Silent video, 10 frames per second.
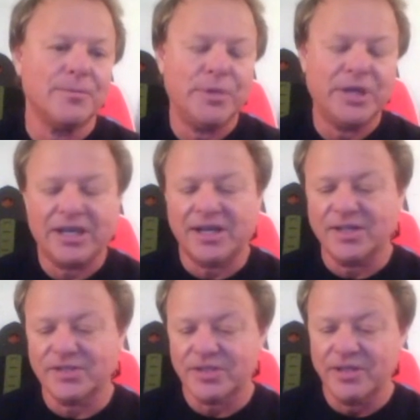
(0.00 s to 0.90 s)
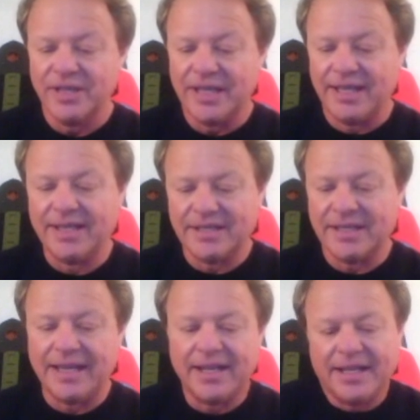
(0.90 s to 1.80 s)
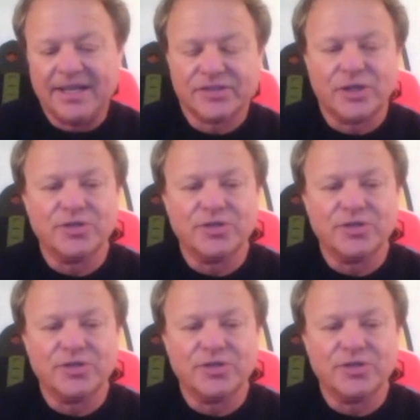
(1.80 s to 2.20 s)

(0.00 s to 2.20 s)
because he's so